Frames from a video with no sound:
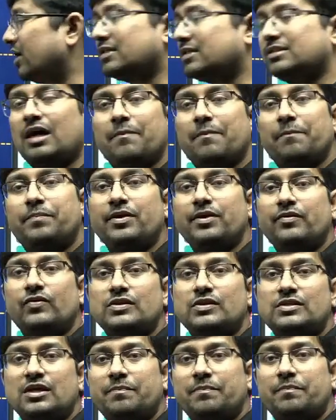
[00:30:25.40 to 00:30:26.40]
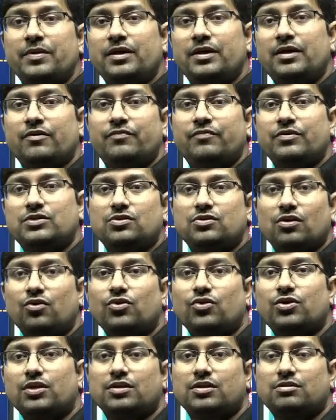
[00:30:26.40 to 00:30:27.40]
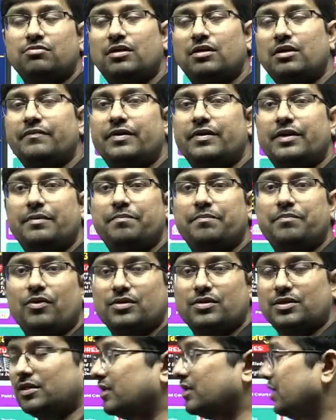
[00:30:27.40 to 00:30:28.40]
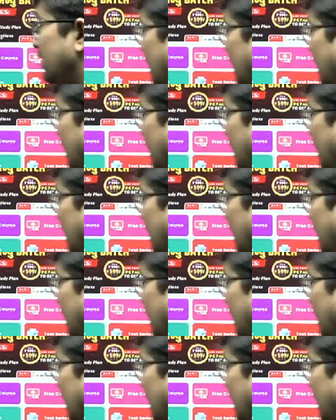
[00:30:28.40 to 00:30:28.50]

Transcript: exam previous year PDF with solution is very, very important.